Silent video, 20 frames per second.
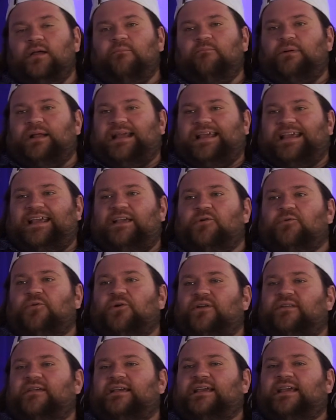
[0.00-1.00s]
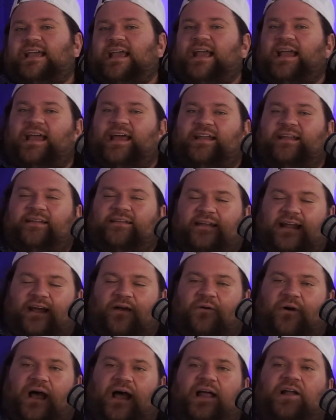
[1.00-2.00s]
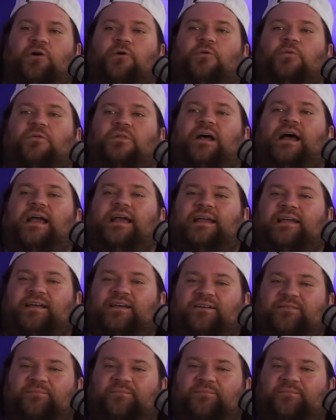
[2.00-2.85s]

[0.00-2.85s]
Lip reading: But he really can. Now, I don't like,